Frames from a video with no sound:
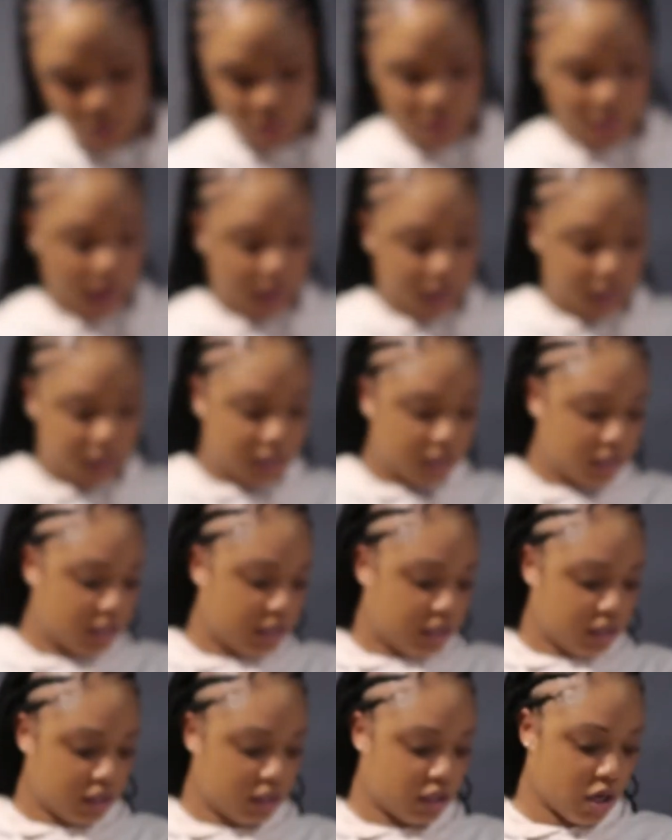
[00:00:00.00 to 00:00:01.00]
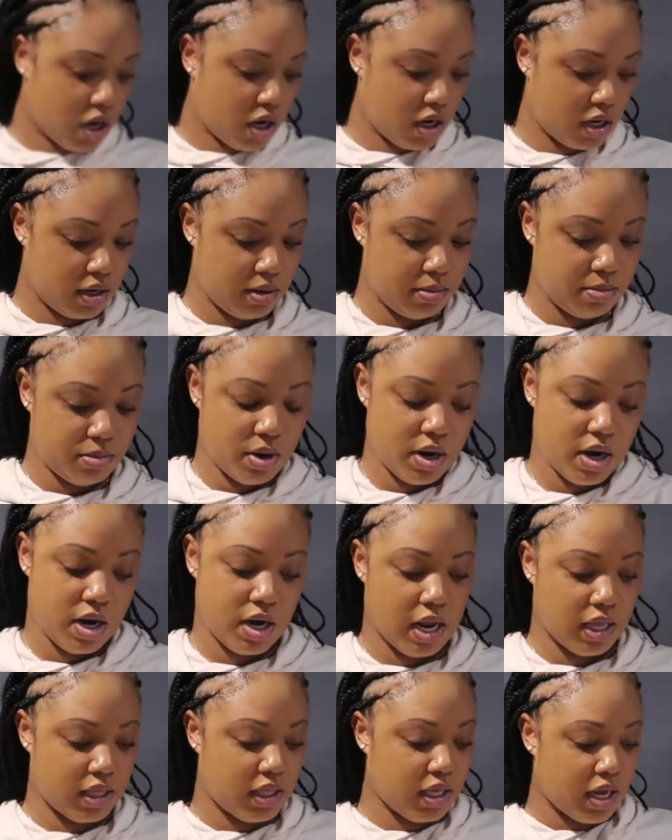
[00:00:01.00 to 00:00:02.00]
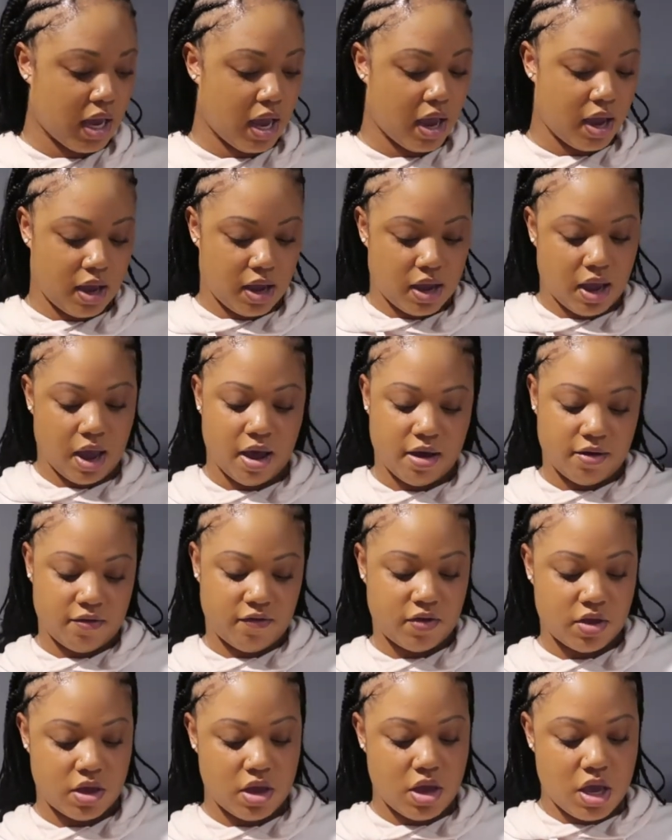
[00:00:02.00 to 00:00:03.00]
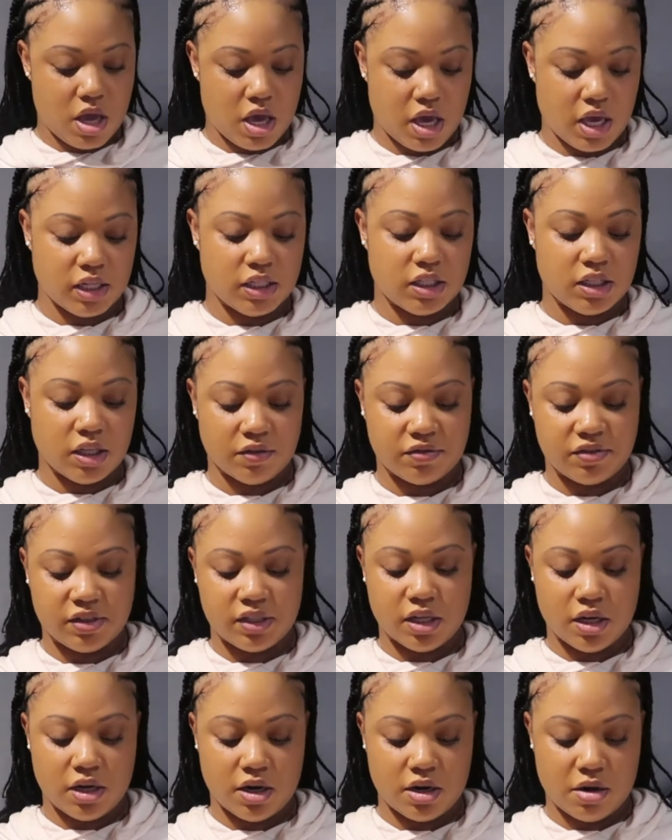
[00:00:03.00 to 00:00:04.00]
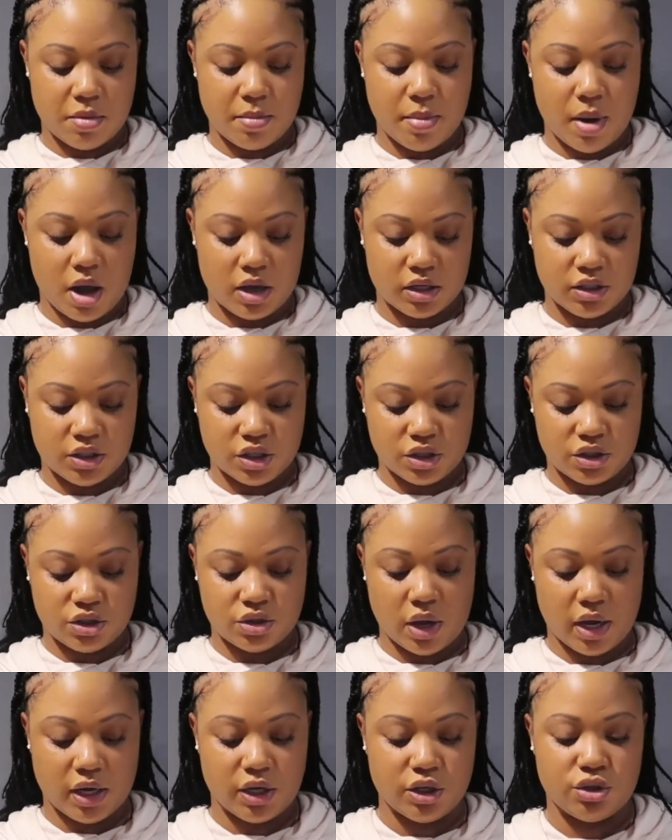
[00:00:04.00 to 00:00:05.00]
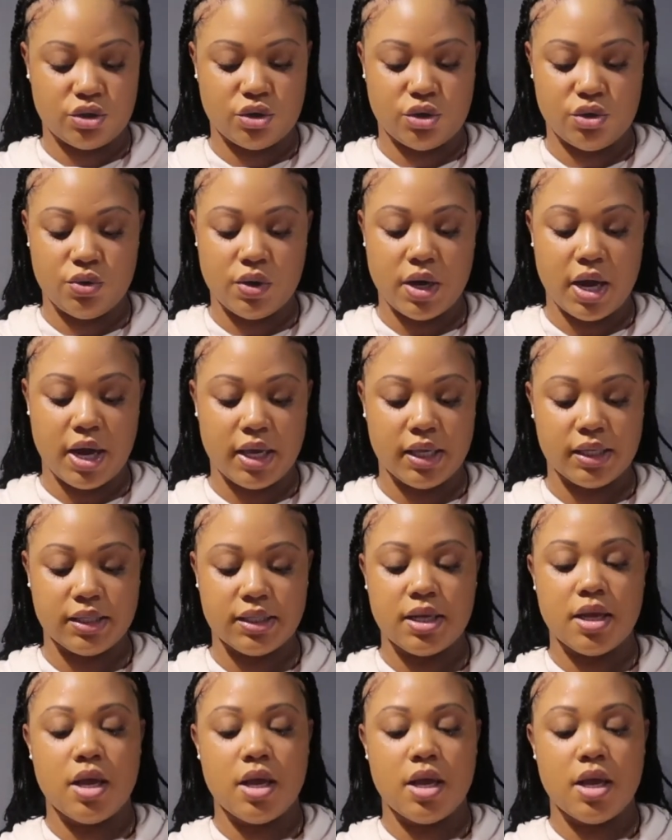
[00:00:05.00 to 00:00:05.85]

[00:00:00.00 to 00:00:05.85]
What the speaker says: that's the Target brand. I think I have his stuff still in the box just so I can show you guys.